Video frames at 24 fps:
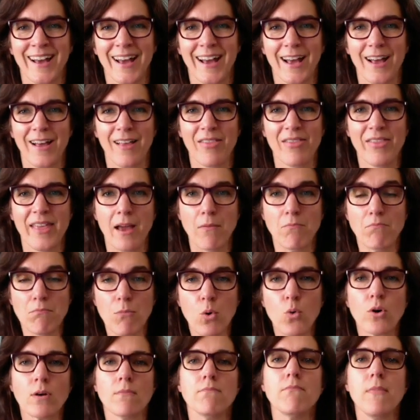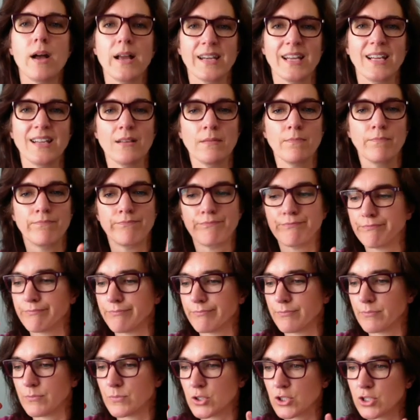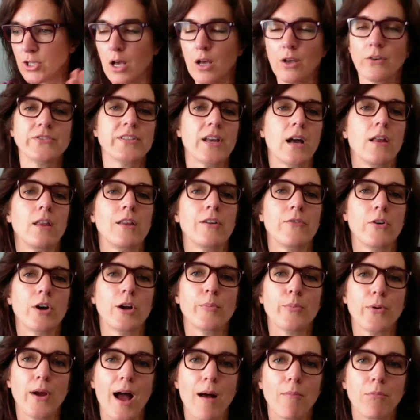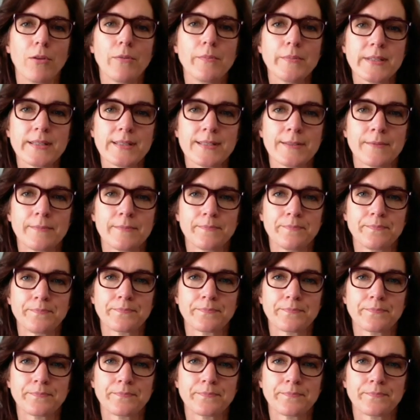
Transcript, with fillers: uh, that more money solves all of our problems,